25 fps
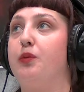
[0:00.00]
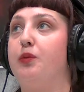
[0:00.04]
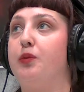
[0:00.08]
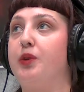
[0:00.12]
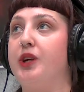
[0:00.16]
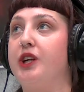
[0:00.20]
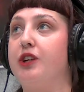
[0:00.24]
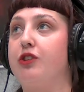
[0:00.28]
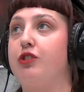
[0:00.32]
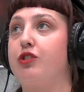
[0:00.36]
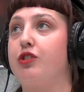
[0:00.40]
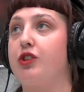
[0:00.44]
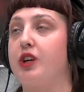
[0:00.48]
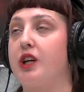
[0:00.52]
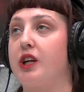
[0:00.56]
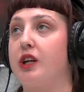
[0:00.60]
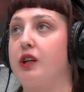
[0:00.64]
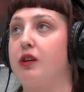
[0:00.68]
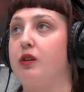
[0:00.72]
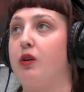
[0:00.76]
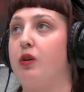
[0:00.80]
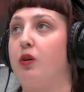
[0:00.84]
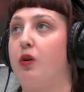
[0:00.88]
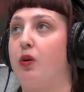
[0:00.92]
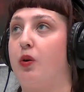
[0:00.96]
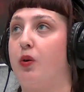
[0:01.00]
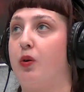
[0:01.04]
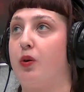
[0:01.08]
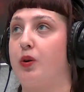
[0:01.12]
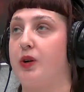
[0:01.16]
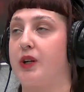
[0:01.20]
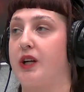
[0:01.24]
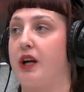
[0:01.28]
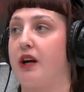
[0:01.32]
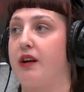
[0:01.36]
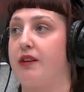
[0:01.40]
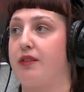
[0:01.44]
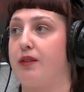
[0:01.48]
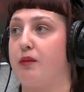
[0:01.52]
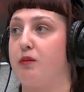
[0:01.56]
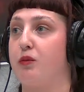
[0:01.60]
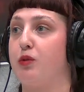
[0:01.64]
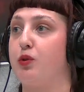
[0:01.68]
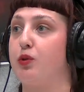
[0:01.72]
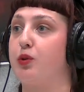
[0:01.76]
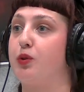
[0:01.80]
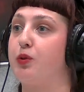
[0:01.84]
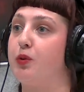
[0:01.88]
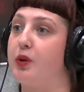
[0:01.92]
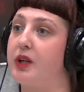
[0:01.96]
reaching orgasm
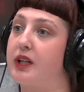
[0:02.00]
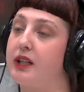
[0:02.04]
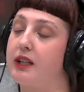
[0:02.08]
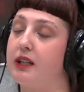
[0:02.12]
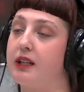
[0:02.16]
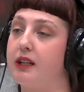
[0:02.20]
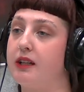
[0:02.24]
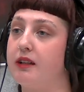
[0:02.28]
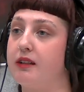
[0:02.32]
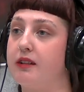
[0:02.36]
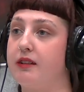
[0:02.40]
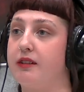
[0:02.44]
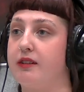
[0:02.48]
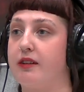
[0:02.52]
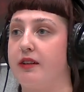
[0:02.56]
too quickly.